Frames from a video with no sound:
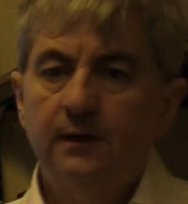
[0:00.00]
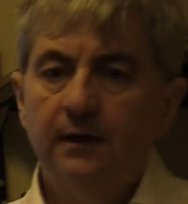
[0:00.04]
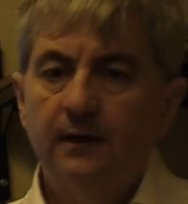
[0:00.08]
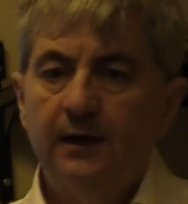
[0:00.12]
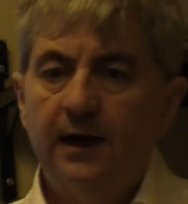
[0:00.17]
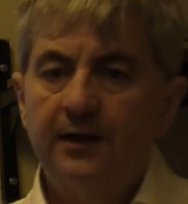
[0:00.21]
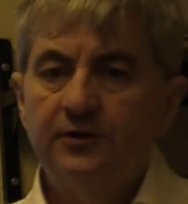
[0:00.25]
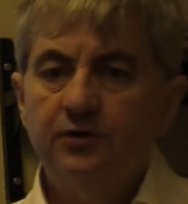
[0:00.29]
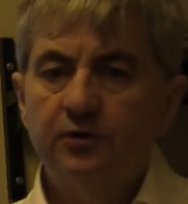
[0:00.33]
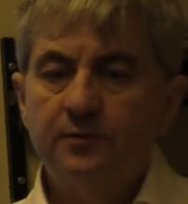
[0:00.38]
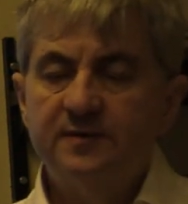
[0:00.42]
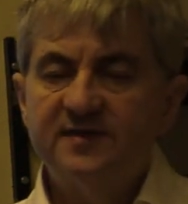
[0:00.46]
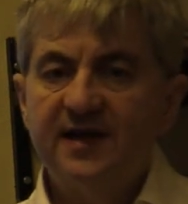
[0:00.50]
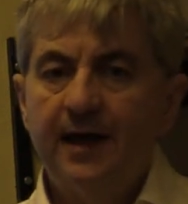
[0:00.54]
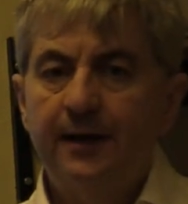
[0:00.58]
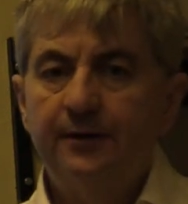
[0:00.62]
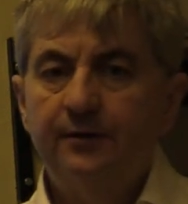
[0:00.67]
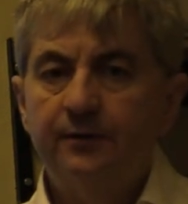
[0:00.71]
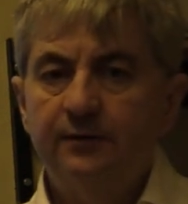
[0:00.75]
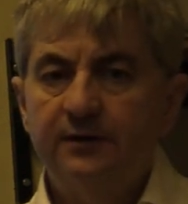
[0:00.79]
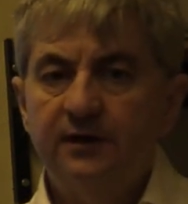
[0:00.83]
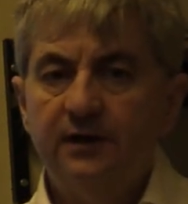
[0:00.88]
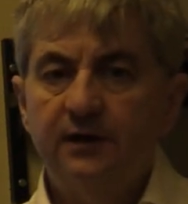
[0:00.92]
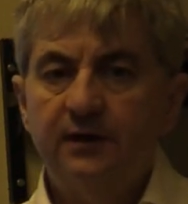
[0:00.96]
other
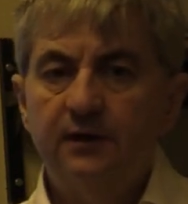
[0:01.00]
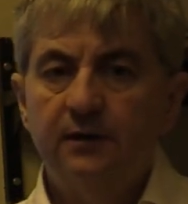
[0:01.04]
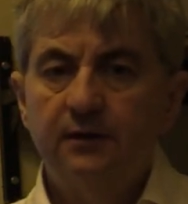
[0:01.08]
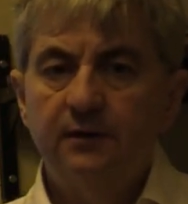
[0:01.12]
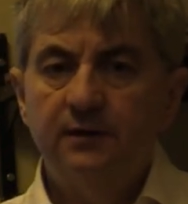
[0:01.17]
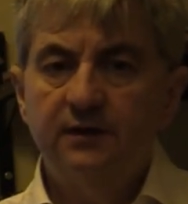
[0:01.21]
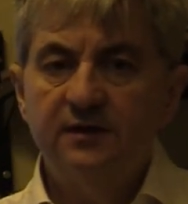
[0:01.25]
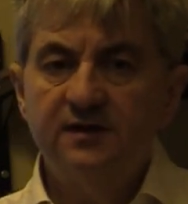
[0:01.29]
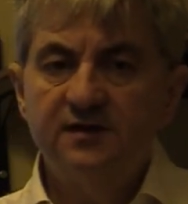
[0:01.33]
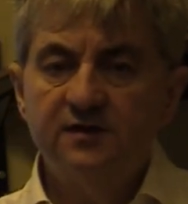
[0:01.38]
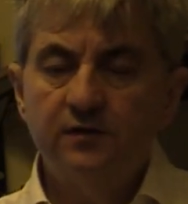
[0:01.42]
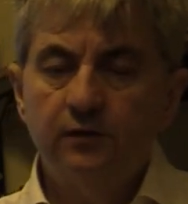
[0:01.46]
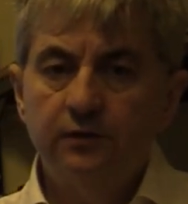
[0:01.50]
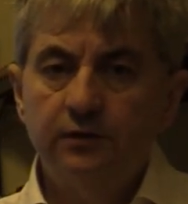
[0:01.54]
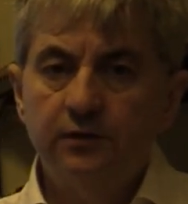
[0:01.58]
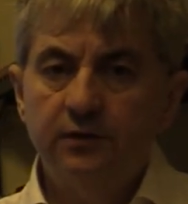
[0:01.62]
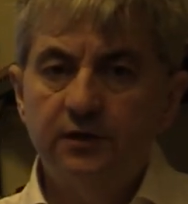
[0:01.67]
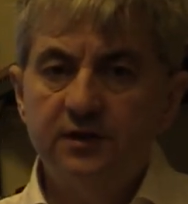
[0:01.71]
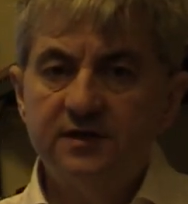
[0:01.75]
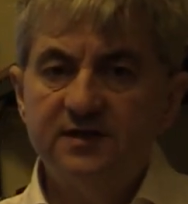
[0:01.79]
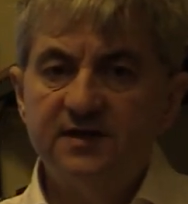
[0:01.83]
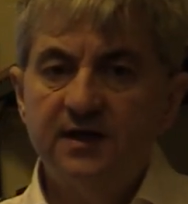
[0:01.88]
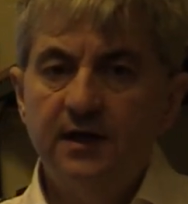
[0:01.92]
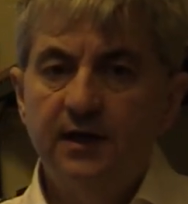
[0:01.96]
psychotic
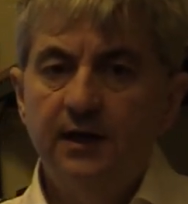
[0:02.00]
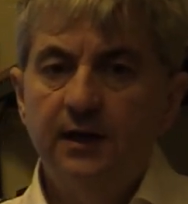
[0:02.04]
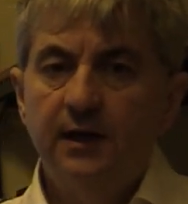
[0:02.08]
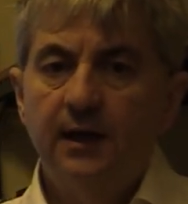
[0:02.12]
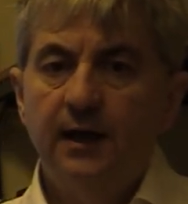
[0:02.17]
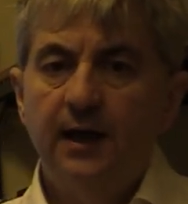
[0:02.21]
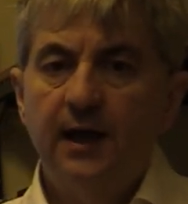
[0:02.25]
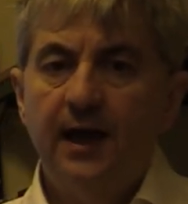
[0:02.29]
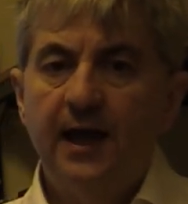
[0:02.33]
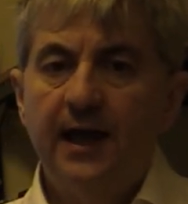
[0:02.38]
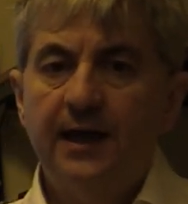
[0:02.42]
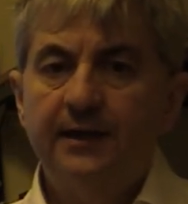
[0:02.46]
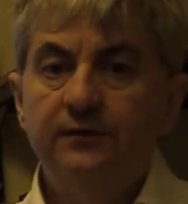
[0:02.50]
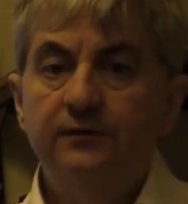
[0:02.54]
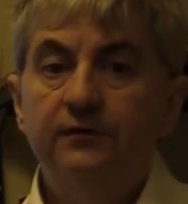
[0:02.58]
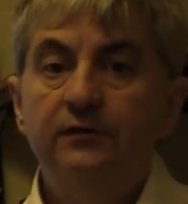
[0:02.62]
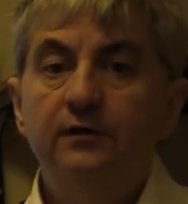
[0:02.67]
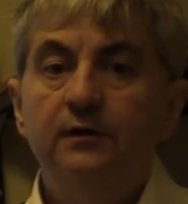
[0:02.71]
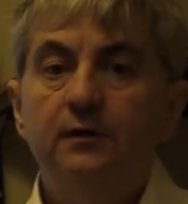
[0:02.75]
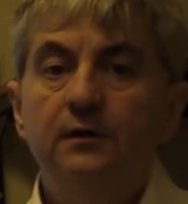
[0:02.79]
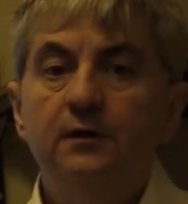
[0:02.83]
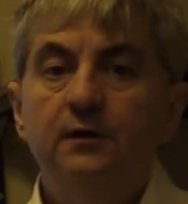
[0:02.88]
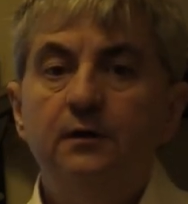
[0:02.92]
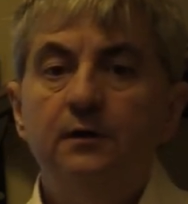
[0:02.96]
disorders and
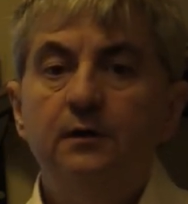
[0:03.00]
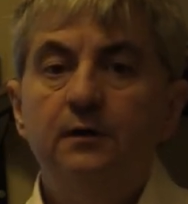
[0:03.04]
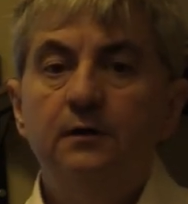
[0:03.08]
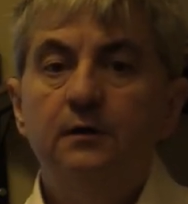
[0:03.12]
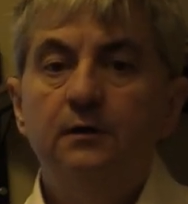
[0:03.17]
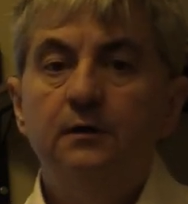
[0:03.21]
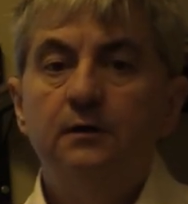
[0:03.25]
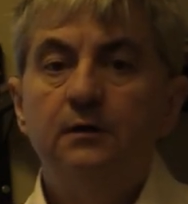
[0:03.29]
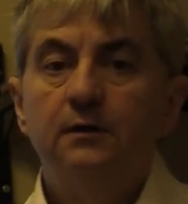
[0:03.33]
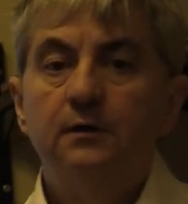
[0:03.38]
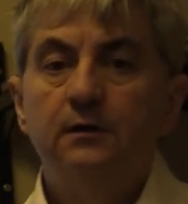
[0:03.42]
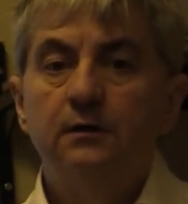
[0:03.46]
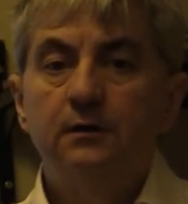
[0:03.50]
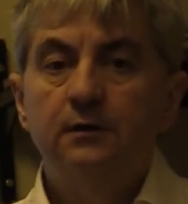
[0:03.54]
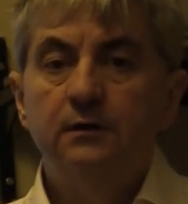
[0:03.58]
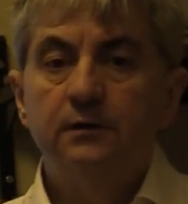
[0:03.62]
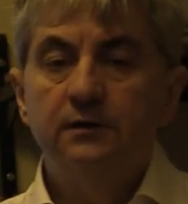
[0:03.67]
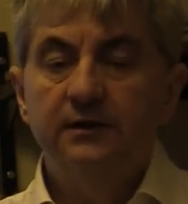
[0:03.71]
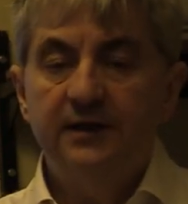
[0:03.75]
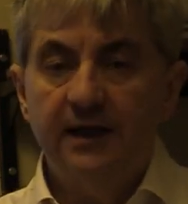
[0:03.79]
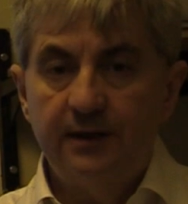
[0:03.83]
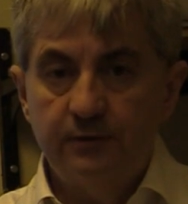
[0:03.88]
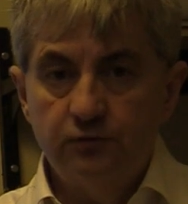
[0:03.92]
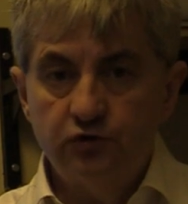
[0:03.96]

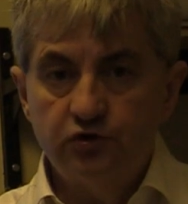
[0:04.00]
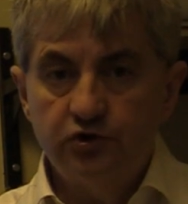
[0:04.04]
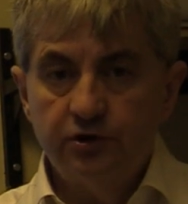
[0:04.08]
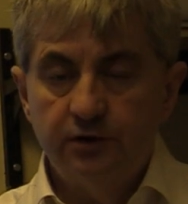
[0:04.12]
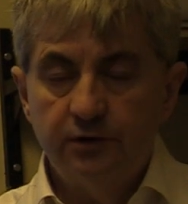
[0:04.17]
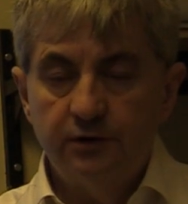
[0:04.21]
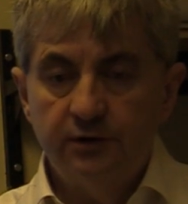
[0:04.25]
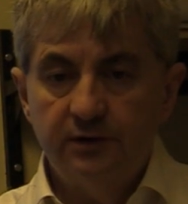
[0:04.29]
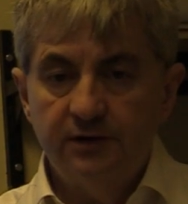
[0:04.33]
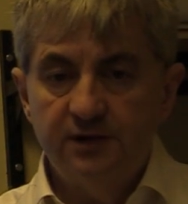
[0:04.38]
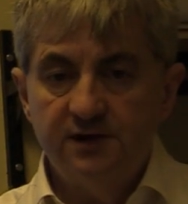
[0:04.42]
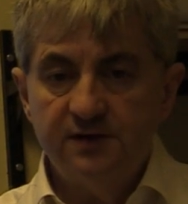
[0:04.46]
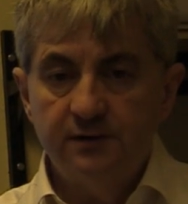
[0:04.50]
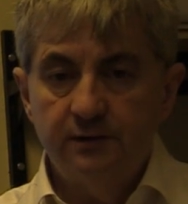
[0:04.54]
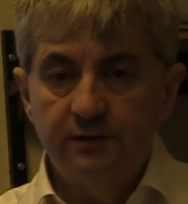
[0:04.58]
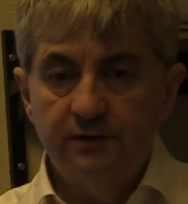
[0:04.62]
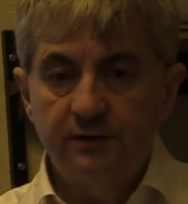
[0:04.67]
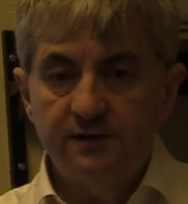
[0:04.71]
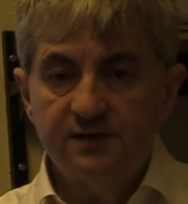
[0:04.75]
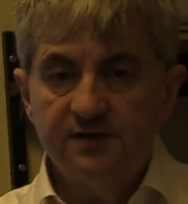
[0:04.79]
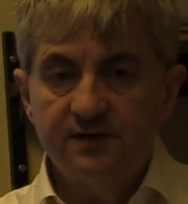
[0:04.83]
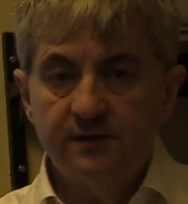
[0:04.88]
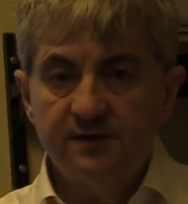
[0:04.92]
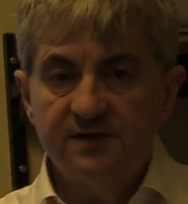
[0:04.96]
delusional
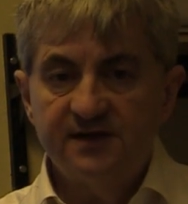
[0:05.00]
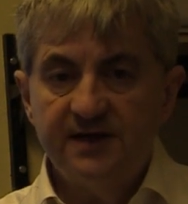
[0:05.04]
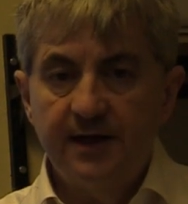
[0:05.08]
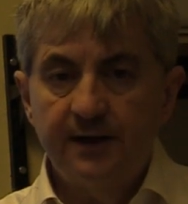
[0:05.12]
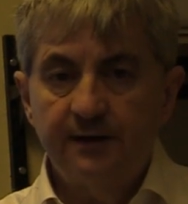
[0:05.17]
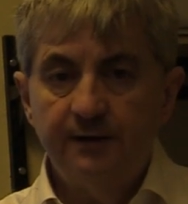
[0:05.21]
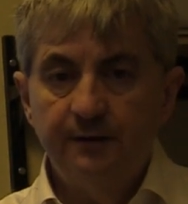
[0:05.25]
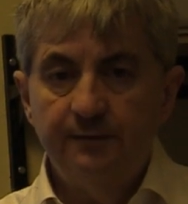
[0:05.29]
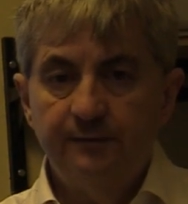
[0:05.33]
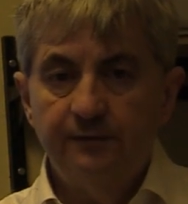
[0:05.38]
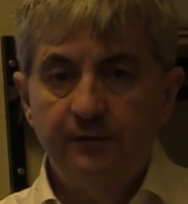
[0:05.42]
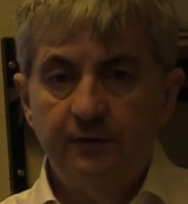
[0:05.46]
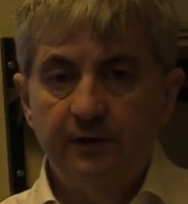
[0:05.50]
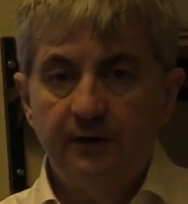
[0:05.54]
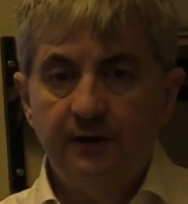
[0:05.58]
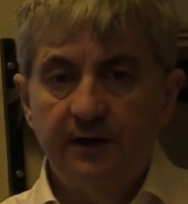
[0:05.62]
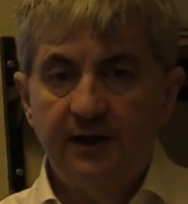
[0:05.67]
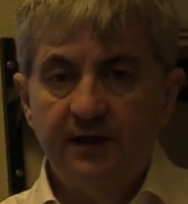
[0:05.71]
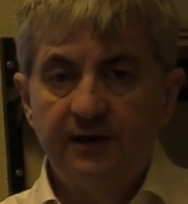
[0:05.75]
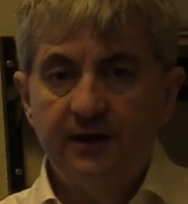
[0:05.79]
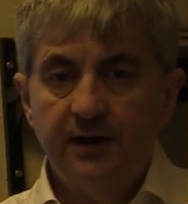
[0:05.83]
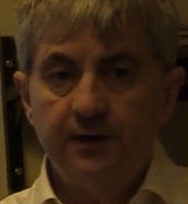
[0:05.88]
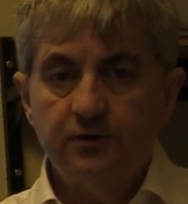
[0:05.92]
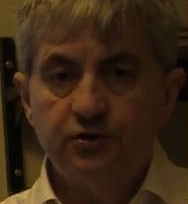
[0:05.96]
disorders. So thank you for your
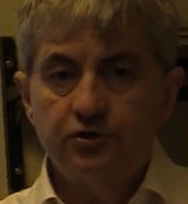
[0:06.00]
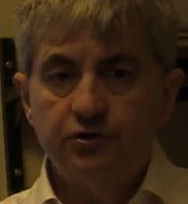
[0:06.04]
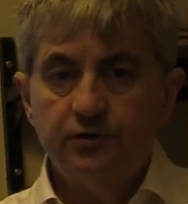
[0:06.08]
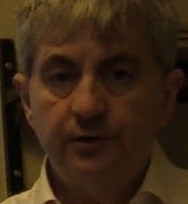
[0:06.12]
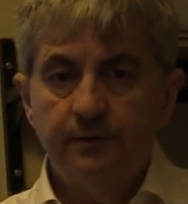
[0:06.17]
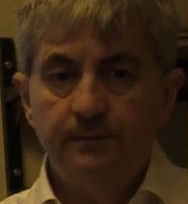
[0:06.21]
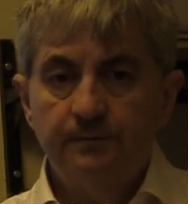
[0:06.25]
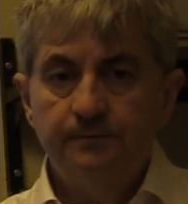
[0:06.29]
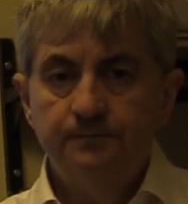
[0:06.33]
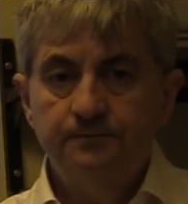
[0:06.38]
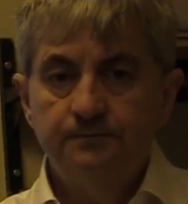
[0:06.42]
attention.